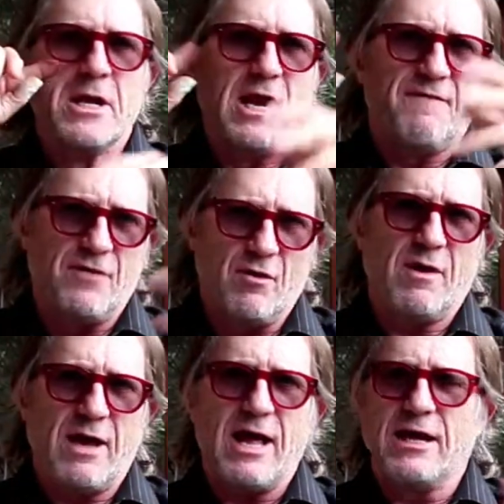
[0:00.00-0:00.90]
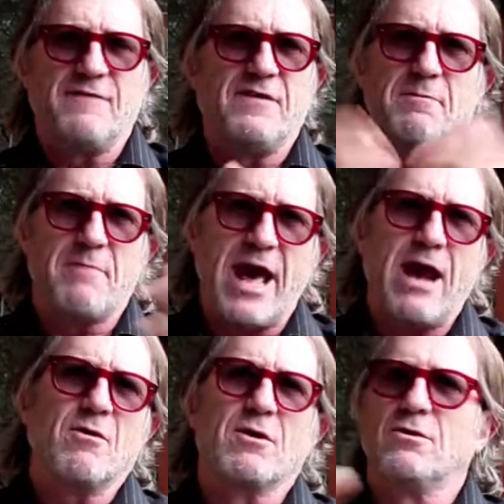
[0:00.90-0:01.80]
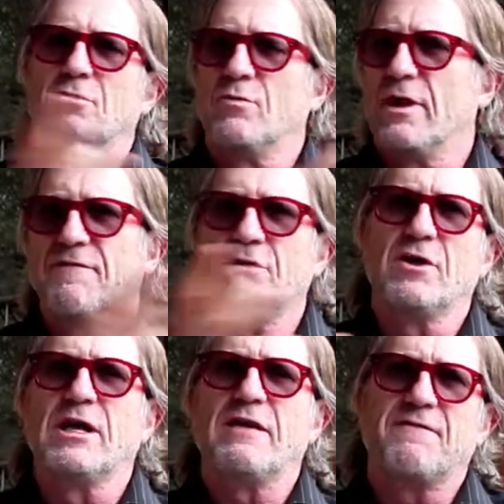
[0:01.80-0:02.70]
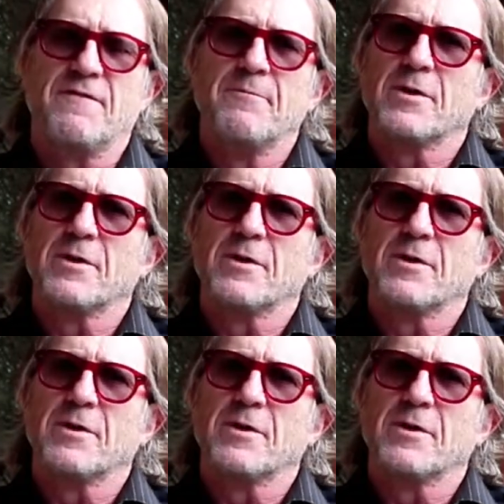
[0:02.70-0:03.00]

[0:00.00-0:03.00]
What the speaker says: If you live in Bowral or wherever you live